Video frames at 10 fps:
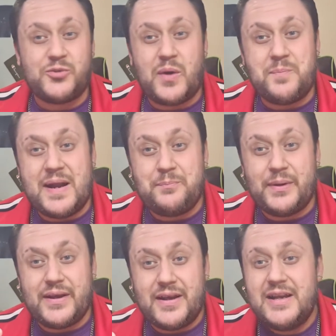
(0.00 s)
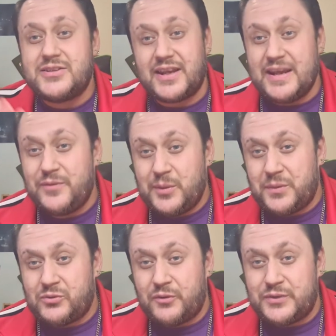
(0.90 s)
remember to give them
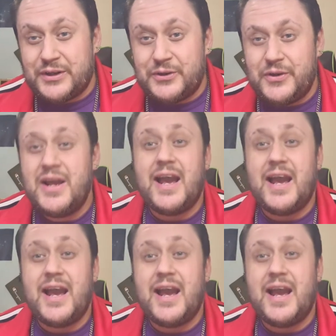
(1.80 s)
a review,